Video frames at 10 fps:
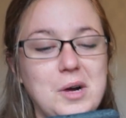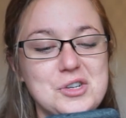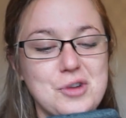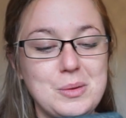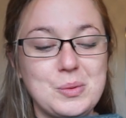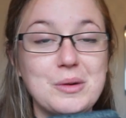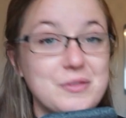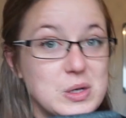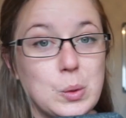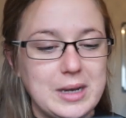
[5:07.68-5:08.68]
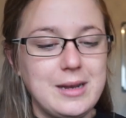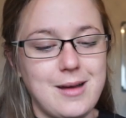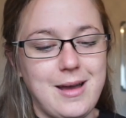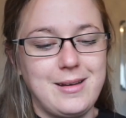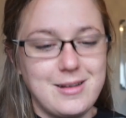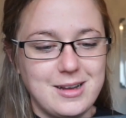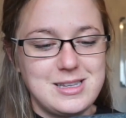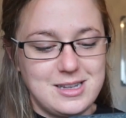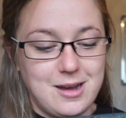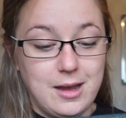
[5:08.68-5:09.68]
white striped one, for
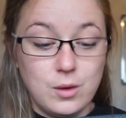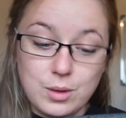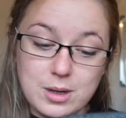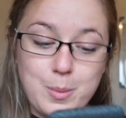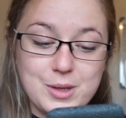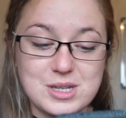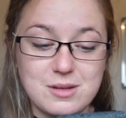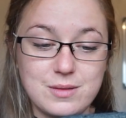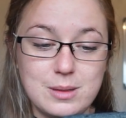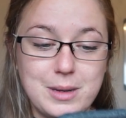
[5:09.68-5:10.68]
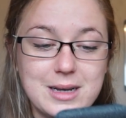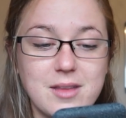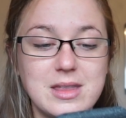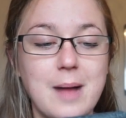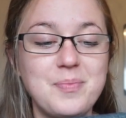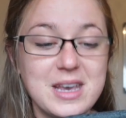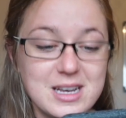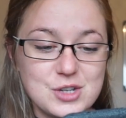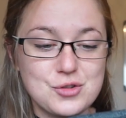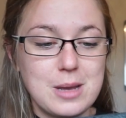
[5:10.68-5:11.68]
$29.99. Oh, I got positive feedback on that.
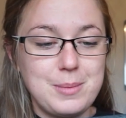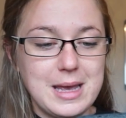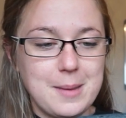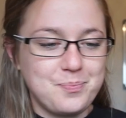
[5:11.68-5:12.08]
Très bien.